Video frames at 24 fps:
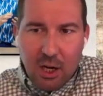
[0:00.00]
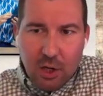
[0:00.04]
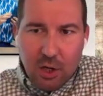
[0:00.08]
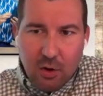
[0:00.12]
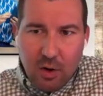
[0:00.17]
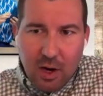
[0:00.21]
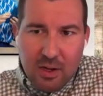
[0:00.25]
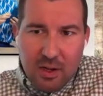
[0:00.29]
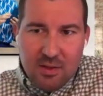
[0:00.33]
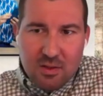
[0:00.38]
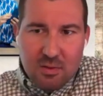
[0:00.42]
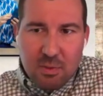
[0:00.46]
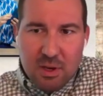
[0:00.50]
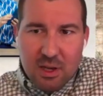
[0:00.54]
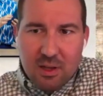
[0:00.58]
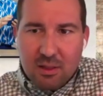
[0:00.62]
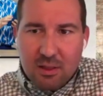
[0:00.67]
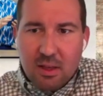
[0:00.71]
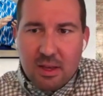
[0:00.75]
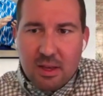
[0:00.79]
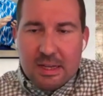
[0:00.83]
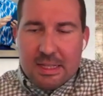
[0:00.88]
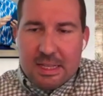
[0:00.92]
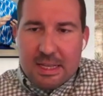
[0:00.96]
Greg
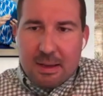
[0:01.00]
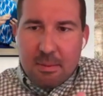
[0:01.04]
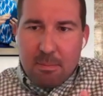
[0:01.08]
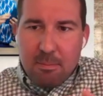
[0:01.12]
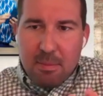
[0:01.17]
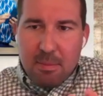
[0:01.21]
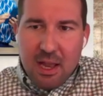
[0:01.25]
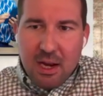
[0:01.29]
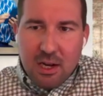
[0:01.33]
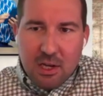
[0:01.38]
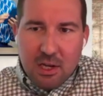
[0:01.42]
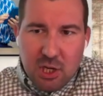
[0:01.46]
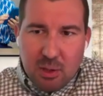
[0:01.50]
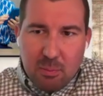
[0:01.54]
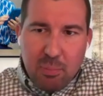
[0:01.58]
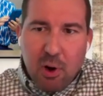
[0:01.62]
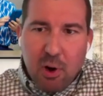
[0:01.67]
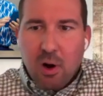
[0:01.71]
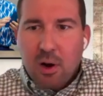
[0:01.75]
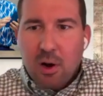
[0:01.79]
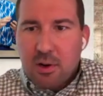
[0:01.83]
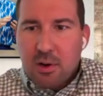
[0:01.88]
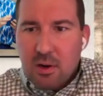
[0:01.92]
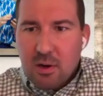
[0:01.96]
Smith, managing
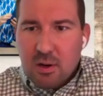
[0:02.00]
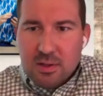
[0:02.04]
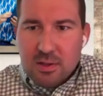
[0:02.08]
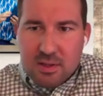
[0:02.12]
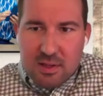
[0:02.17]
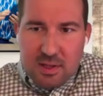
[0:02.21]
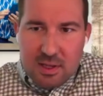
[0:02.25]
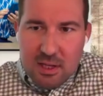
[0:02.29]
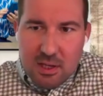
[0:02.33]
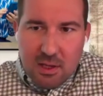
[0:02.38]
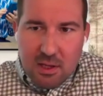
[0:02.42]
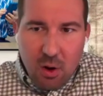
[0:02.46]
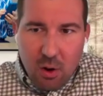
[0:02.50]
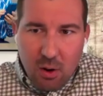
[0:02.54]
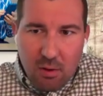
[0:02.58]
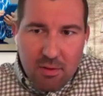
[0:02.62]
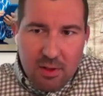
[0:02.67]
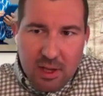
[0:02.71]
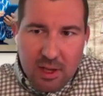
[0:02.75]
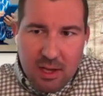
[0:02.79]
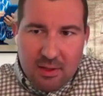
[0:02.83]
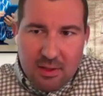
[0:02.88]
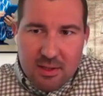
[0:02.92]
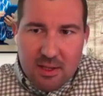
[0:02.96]
partner and CEO of
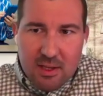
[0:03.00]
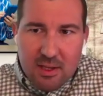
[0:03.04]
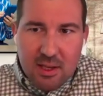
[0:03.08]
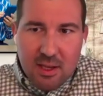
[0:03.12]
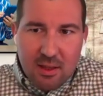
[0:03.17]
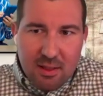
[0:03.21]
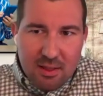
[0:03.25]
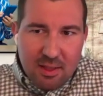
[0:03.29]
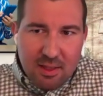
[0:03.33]
the Ante.